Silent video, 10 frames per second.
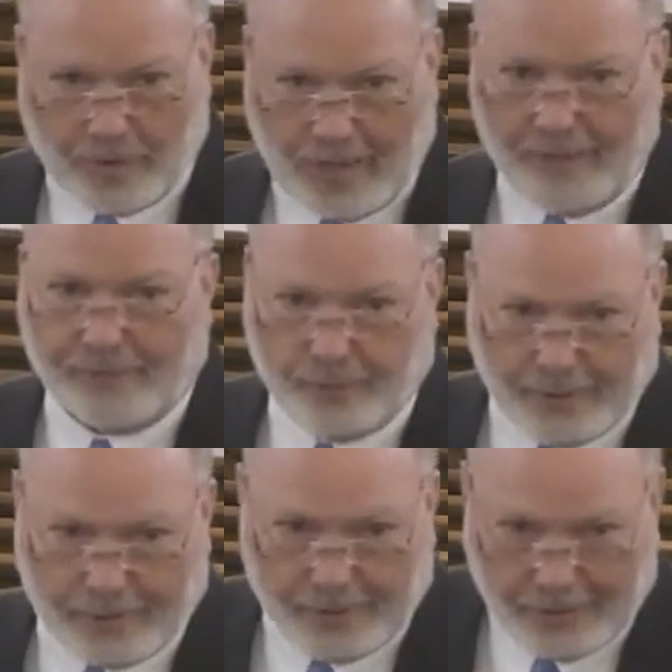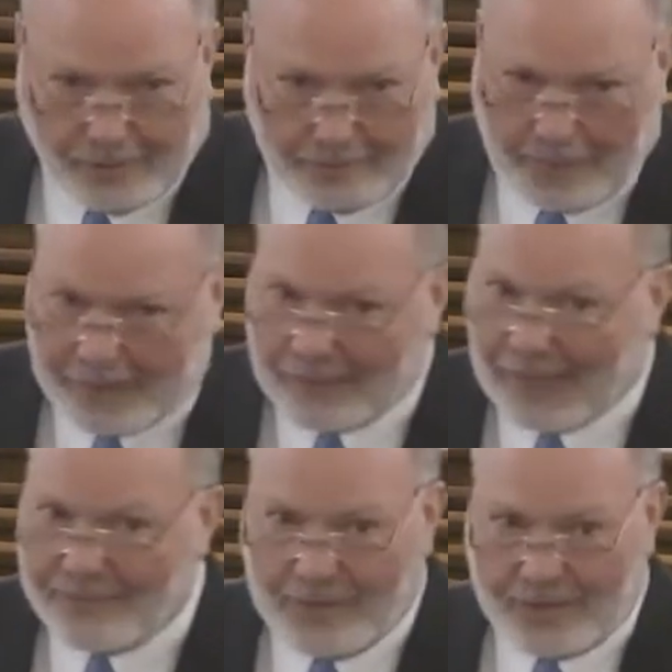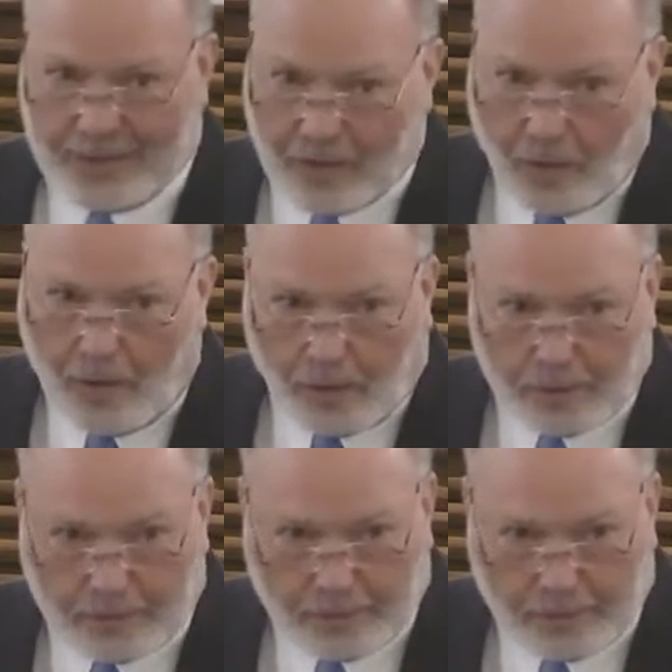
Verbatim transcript: affluent might not have anything at all.